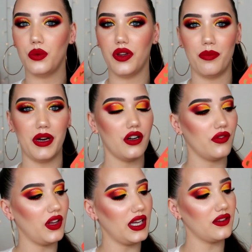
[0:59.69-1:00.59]
with
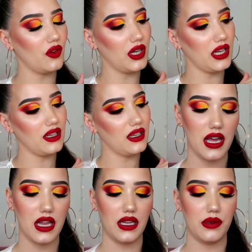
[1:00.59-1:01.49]
butterflies on it.
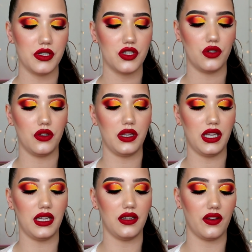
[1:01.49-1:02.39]
Let me show you
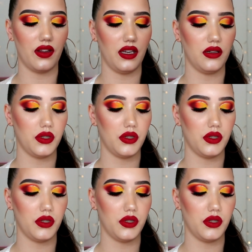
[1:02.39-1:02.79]
the inside.